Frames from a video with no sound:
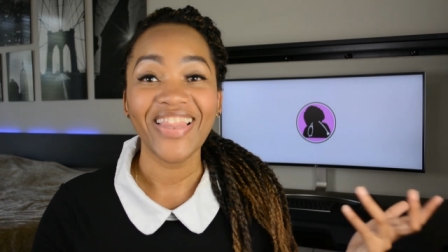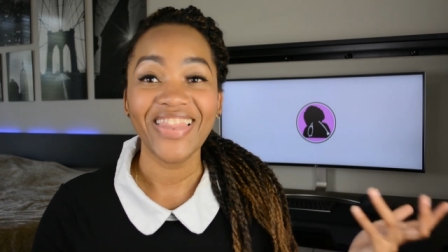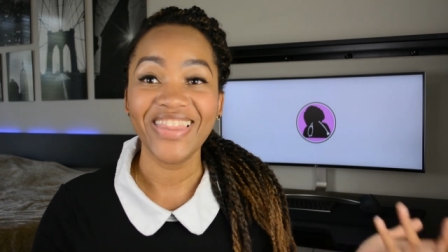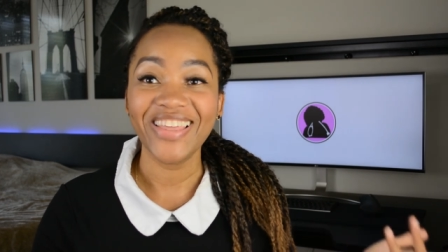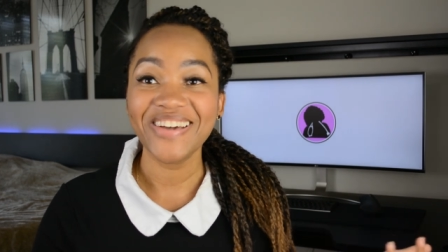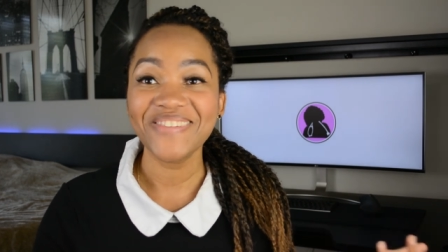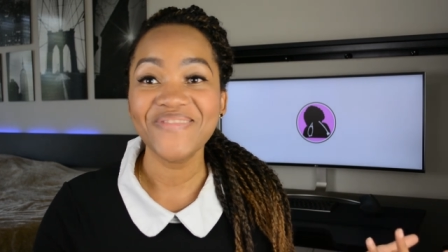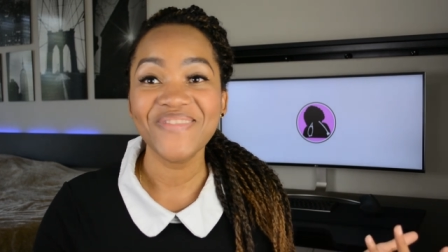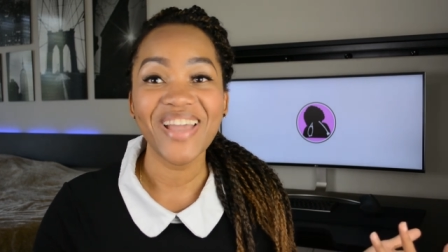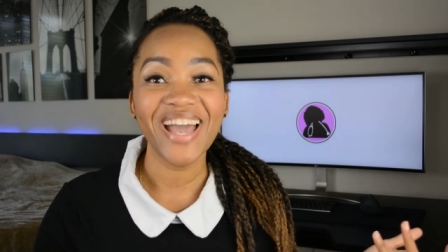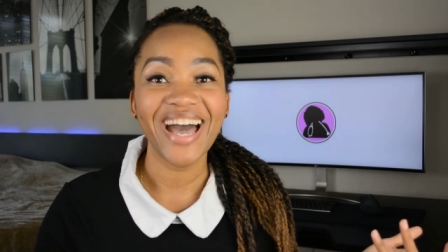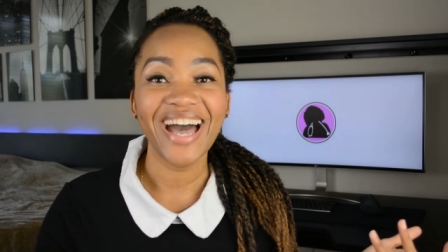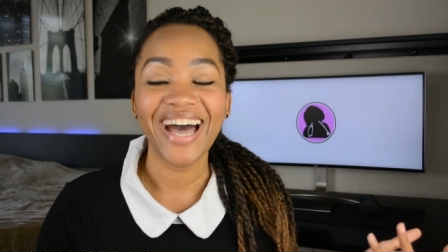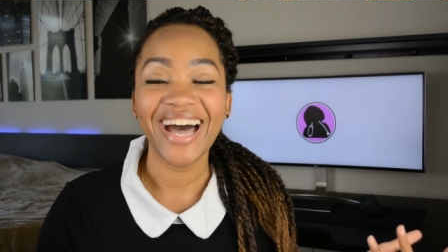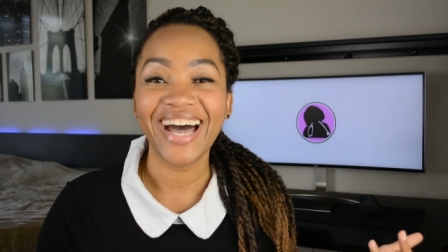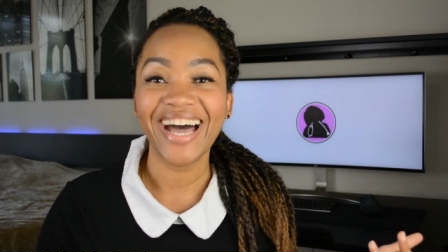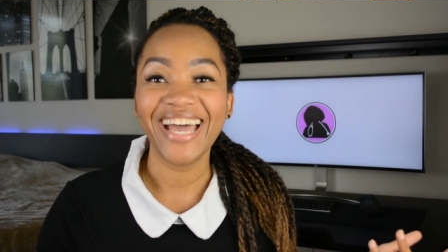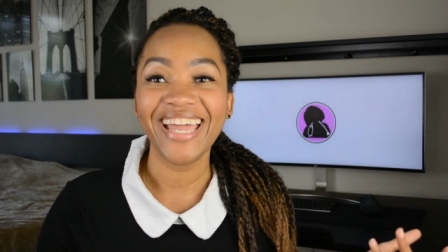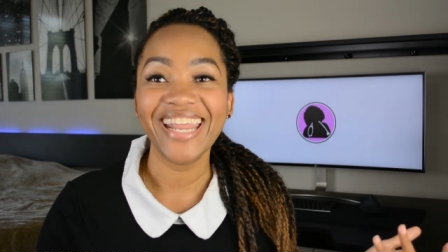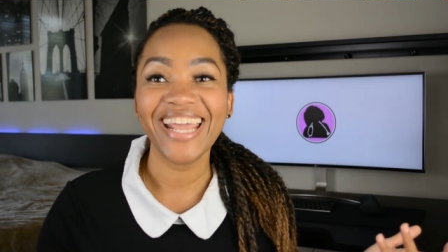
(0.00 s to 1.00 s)
love
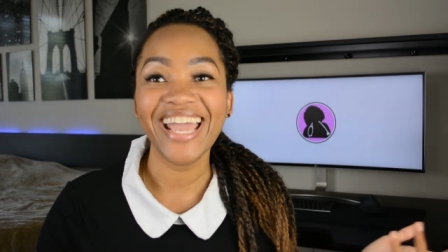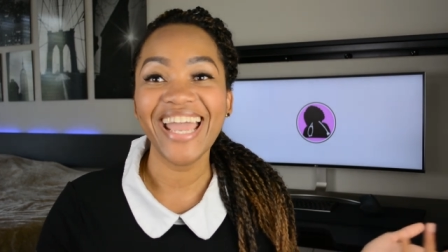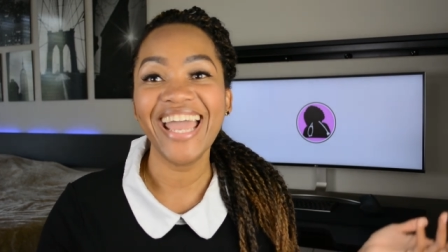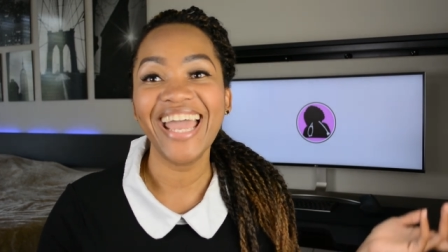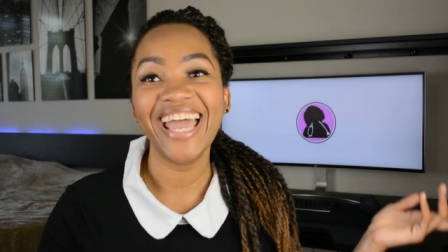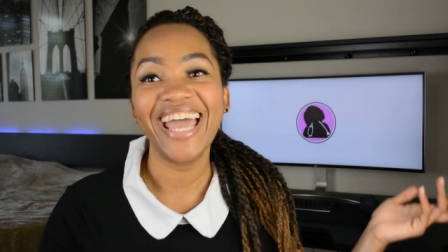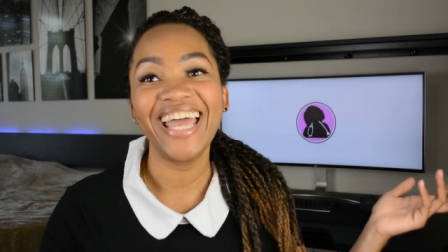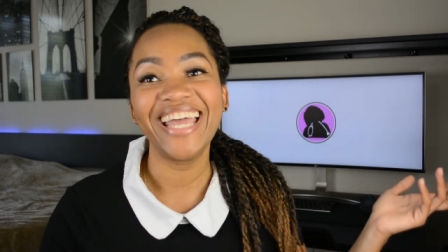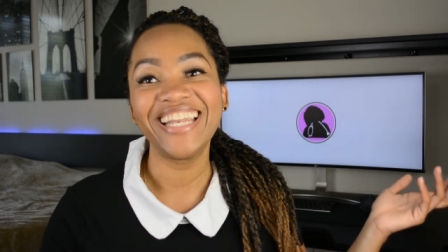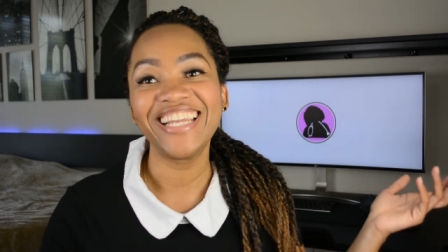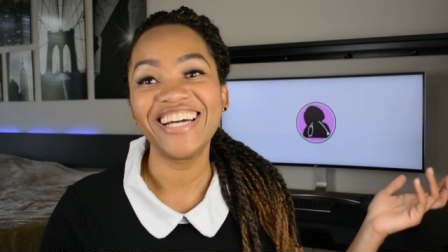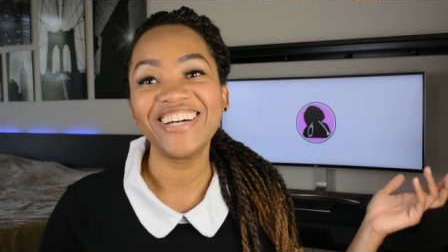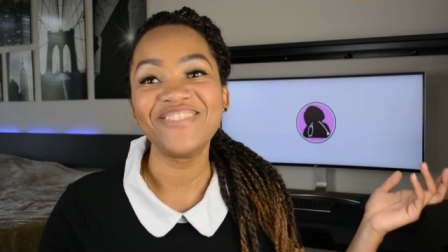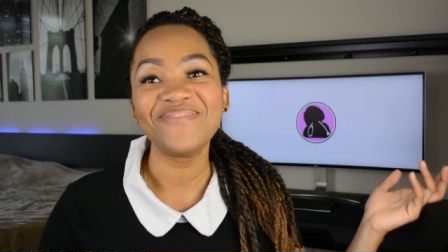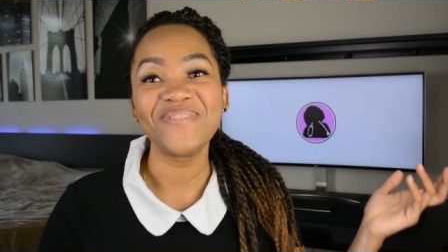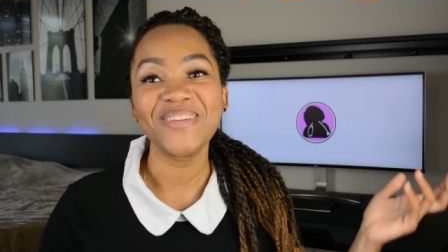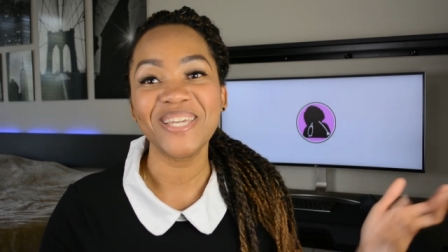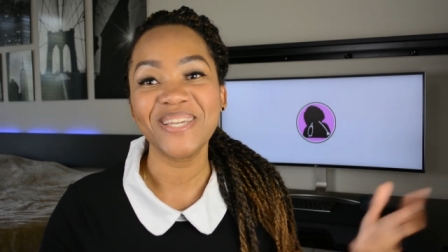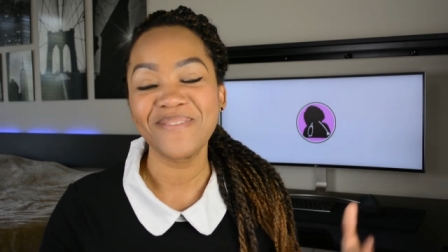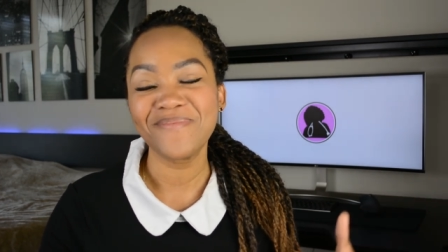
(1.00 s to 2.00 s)
God
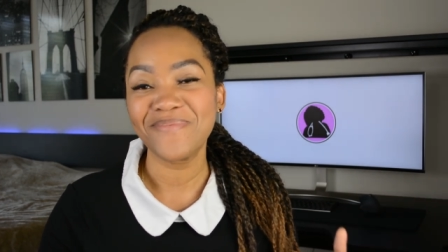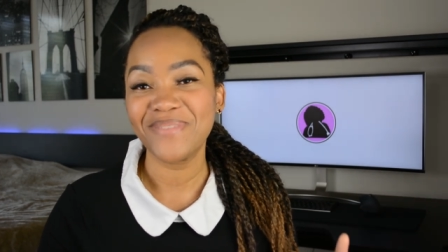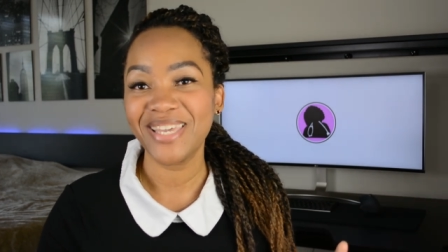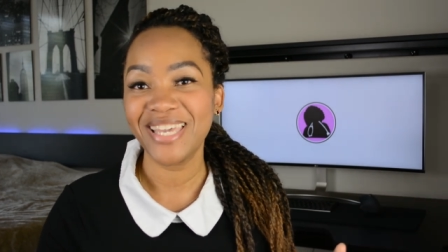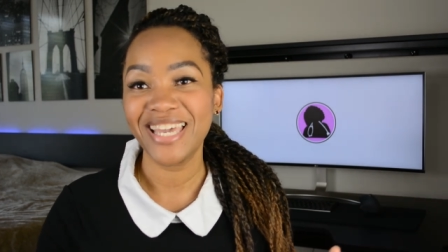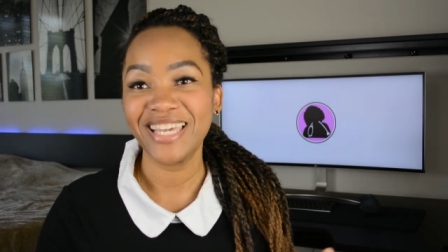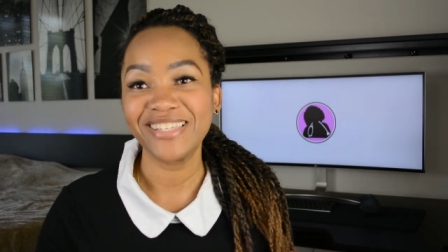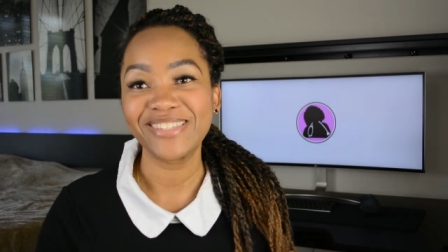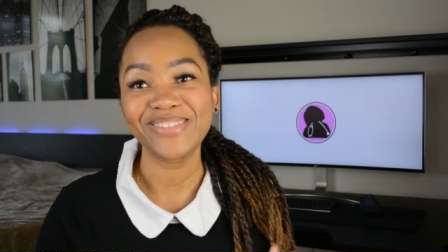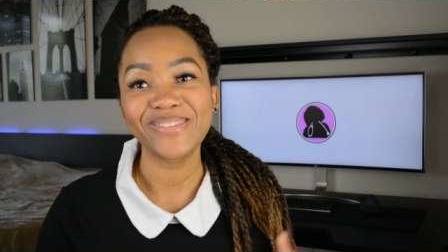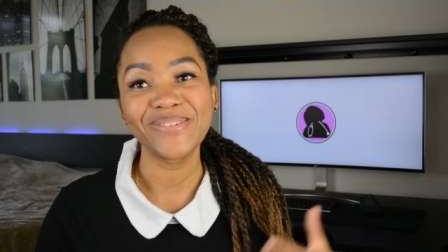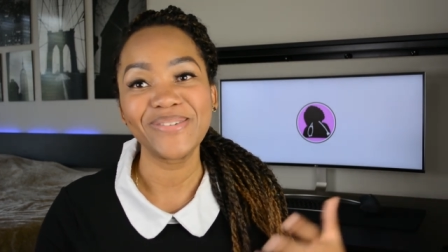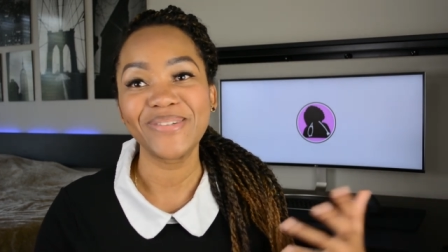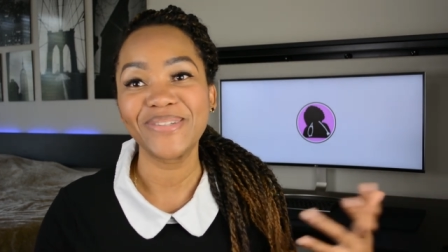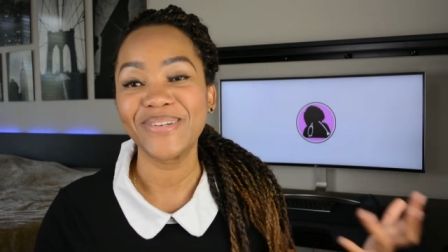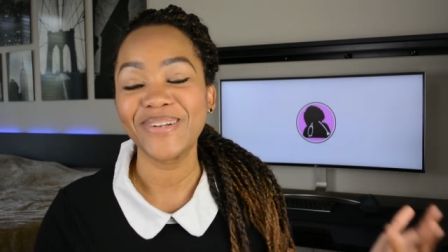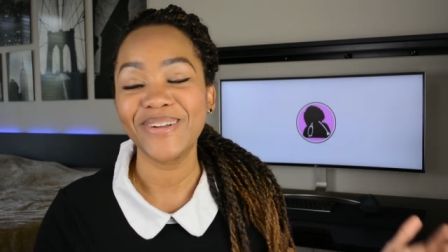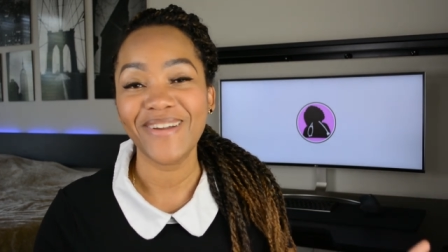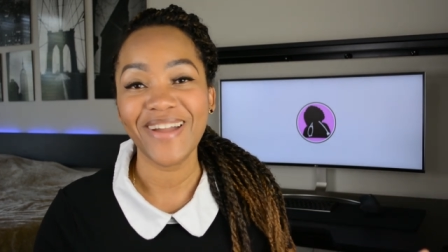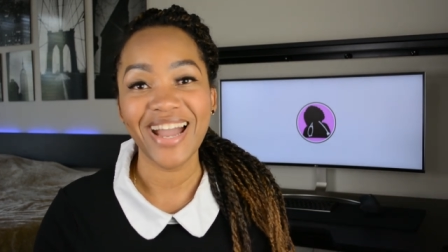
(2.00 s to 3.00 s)
and be in PA
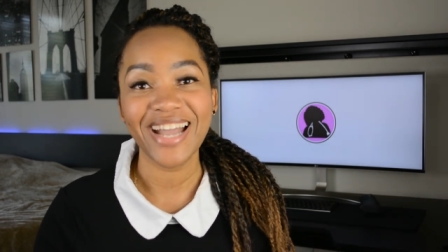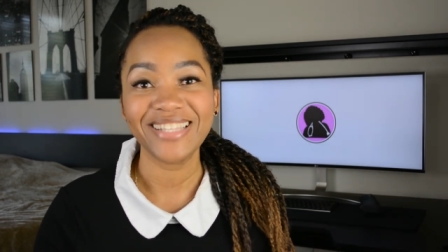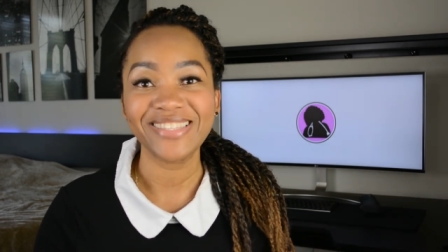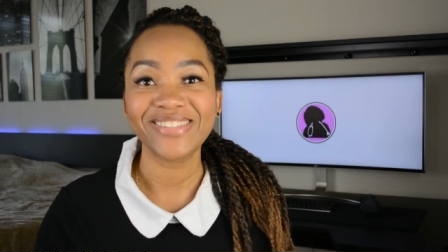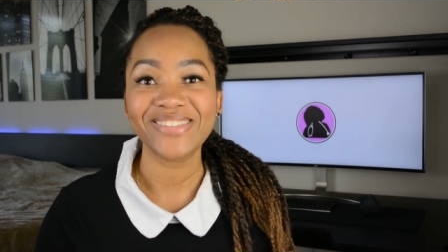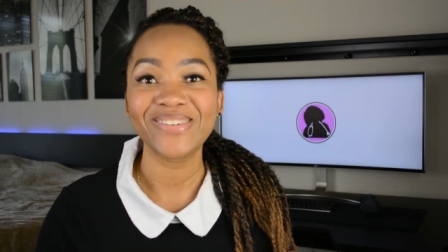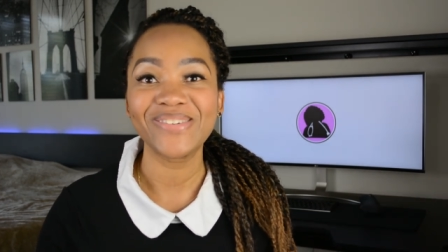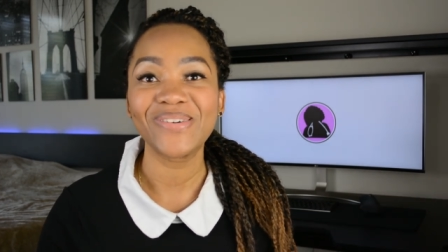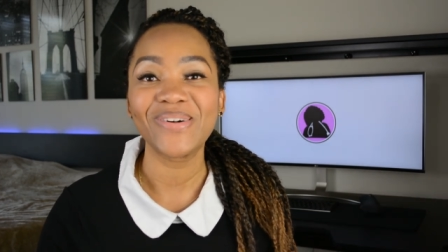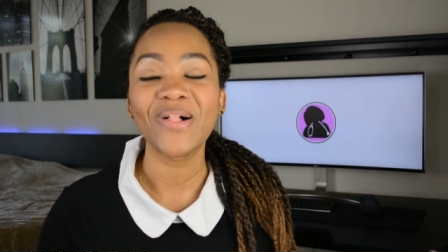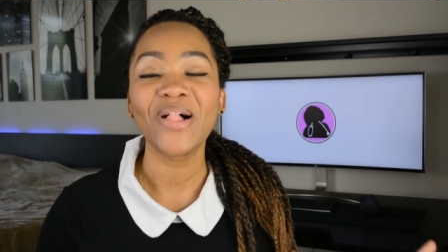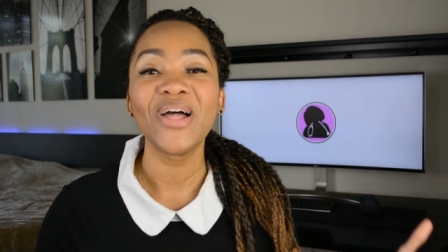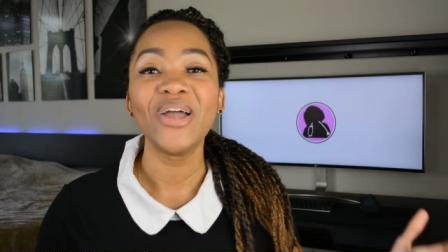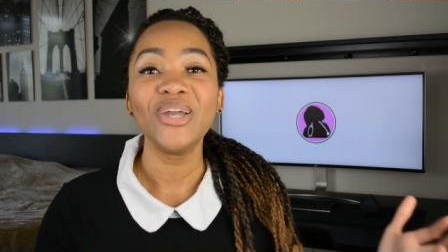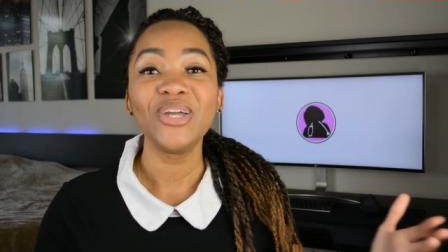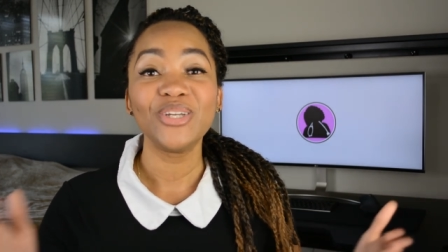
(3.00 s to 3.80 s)
school or grad school.